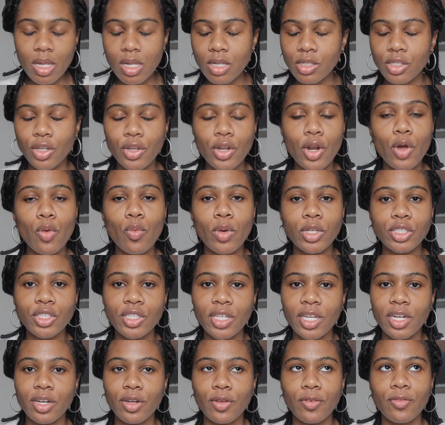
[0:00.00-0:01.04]
So you know, once you
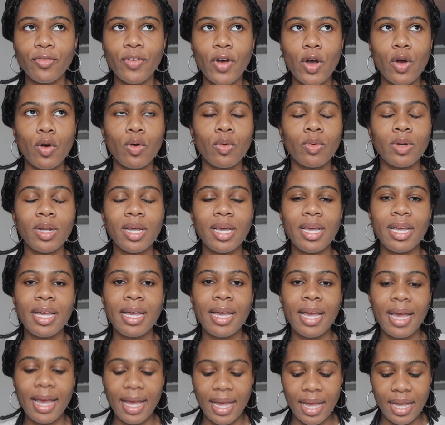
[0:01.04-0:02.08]
get a new phone
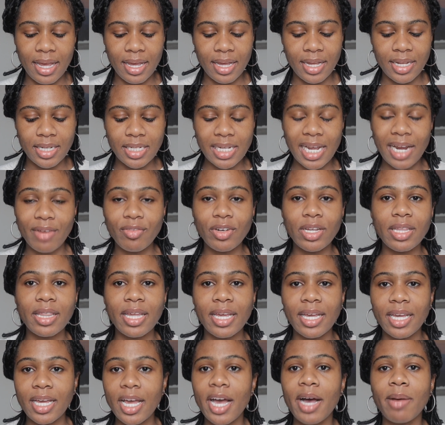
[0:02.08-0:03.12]
and
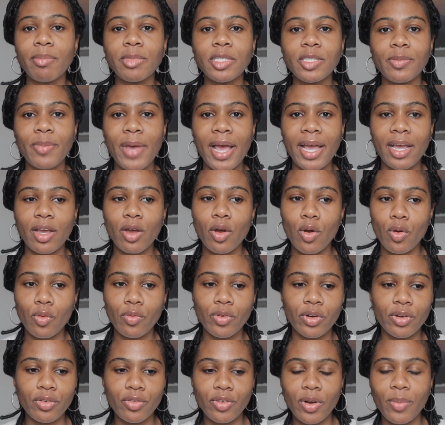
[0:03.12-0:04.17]
everything comes back
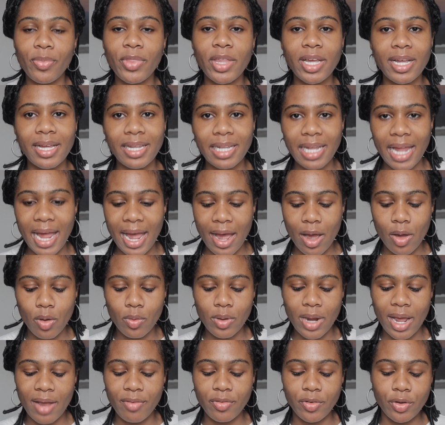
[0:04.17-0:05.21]
over from the
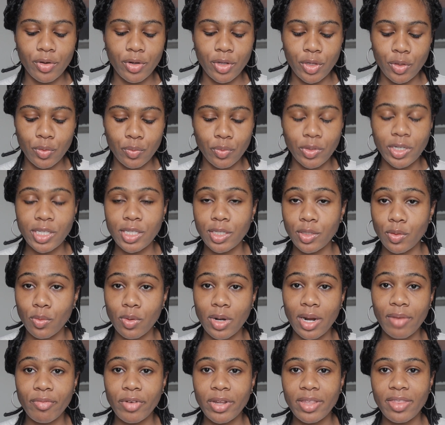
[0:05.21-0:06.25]
cloud after you restore
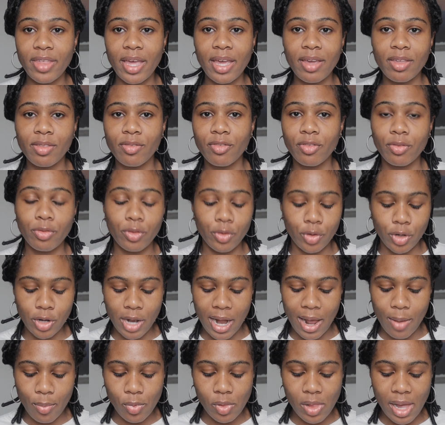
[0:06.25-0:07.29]
everything through your
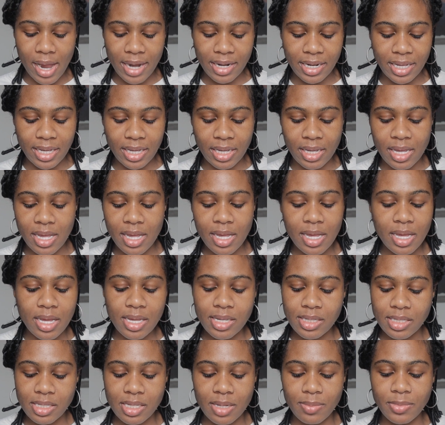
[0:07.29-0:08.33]
Apple ID,
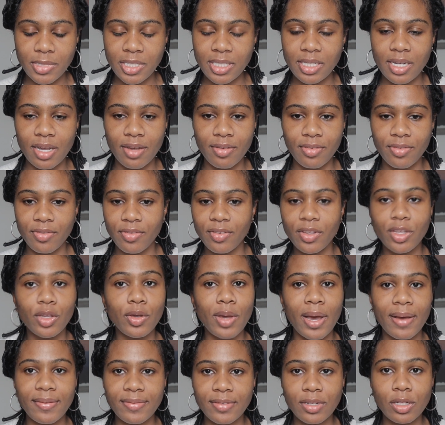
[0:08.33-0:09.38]
some stuff you
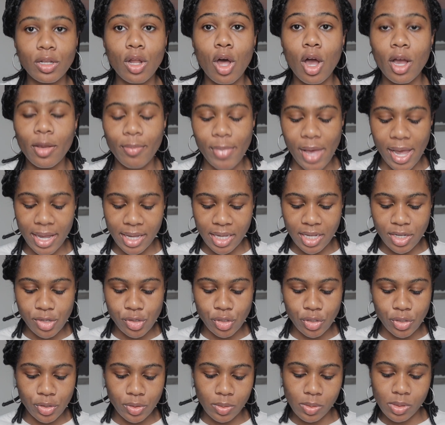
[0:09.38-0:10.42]
have to log back
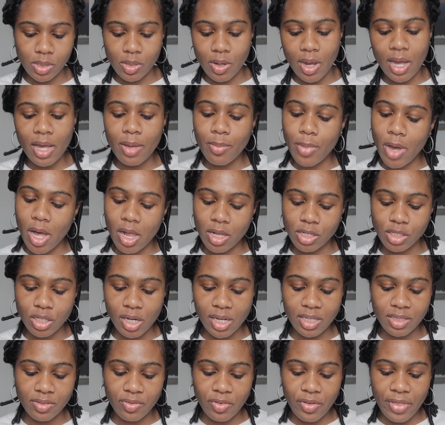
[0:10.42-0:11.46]
into, so I
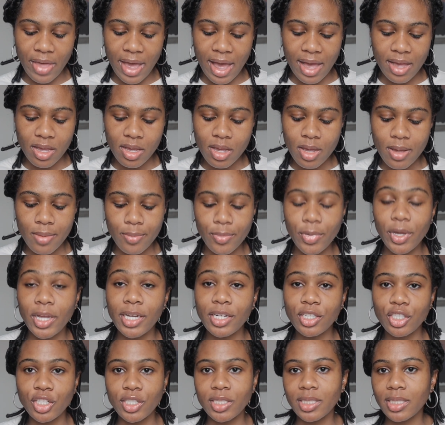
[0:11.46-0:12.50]
apologize for that.
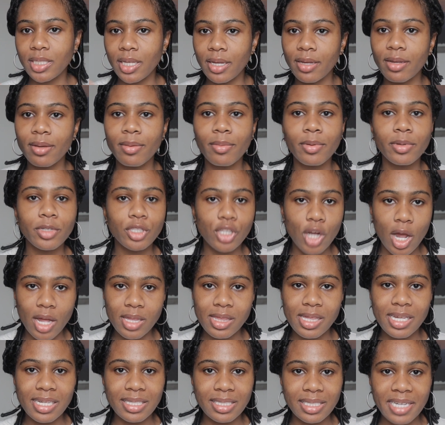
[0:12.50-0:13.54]
But just jot
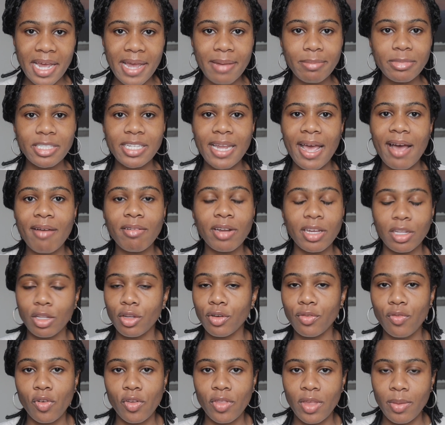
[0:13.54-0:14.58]
these names down and
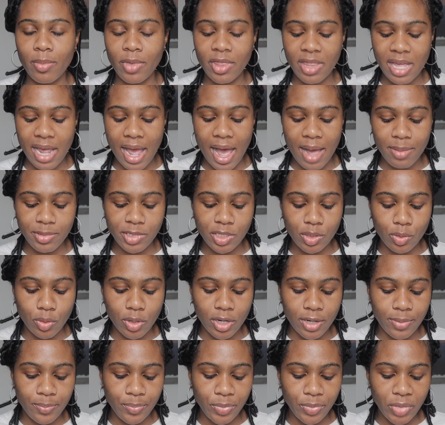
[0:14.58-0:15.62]
look for them in the App
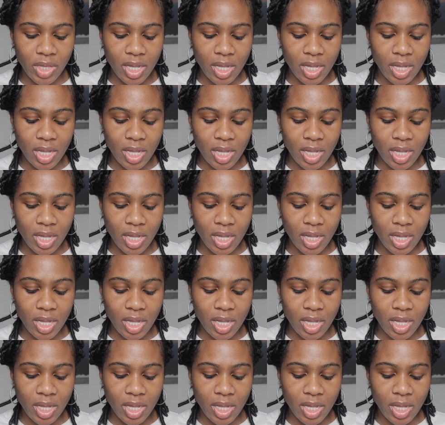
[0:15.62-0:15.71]
Store.